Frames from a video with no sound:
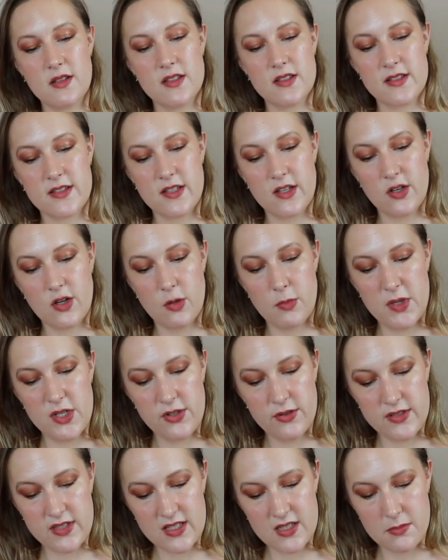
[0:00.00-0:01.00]
So
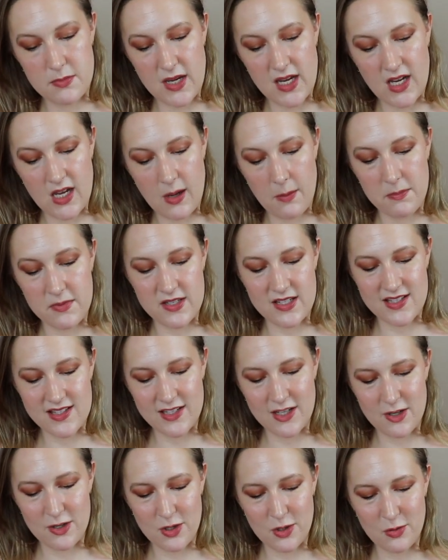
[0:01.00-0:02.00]
Medusa's Makeup
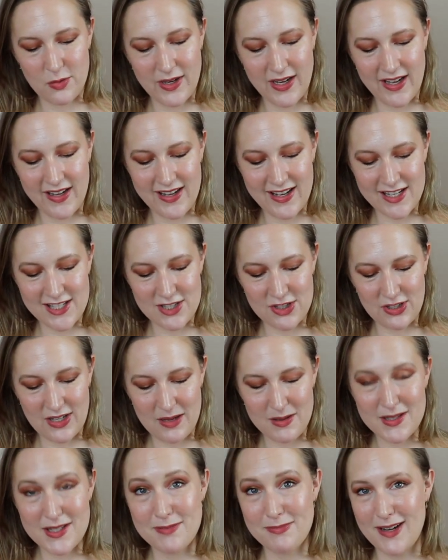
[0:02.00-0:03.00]
Disco Queen
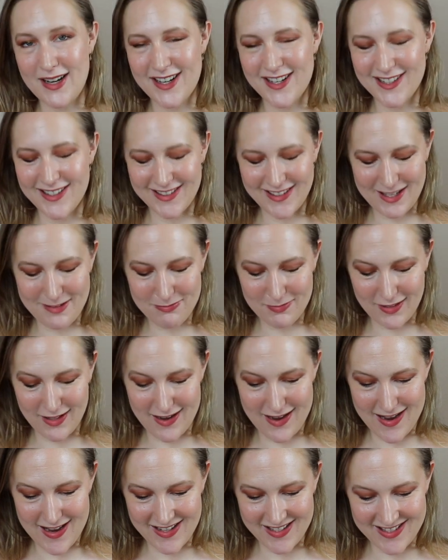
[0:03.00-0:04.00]
Extreme Sparkle Lip
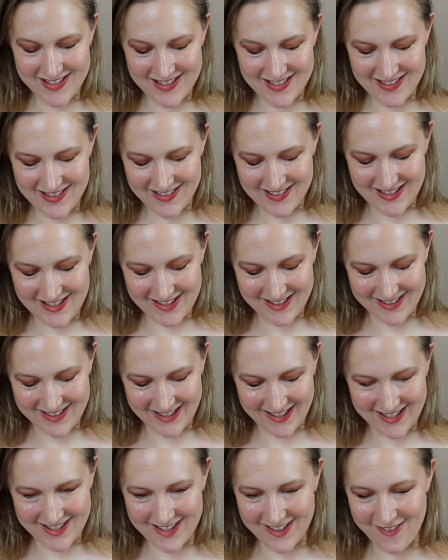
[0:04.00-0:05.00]
Gloss. And this looks
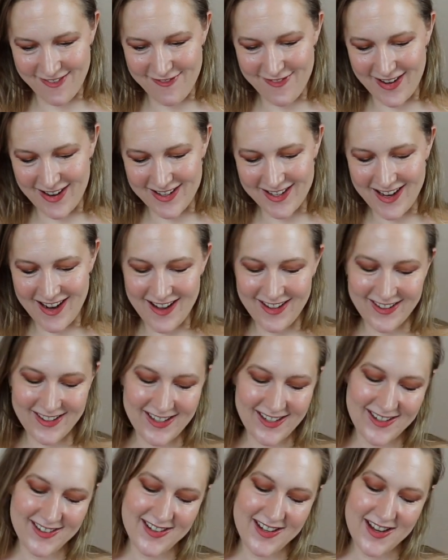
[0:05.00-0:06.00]
like it's in a fun
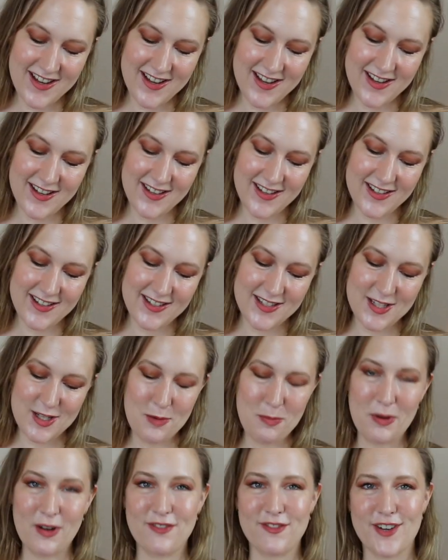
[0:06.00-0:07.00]
color.
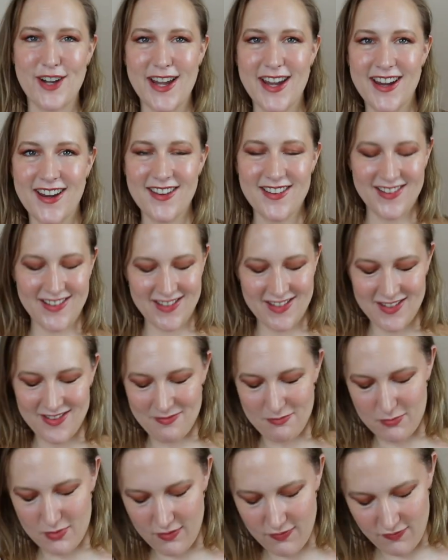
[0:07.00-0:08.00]
Super Freak.
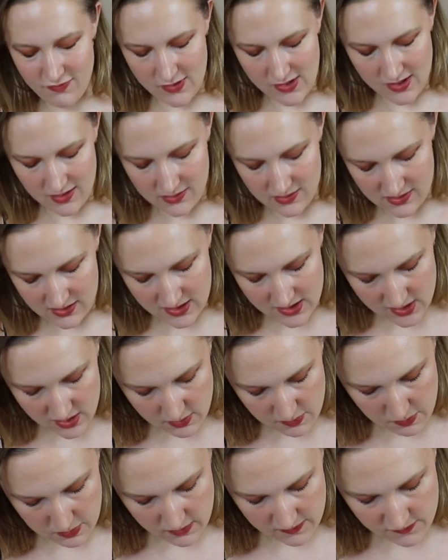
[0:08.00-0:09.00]

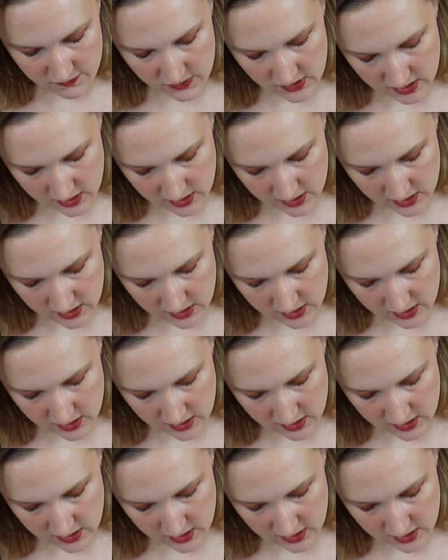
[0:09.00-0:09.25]
Super Freak.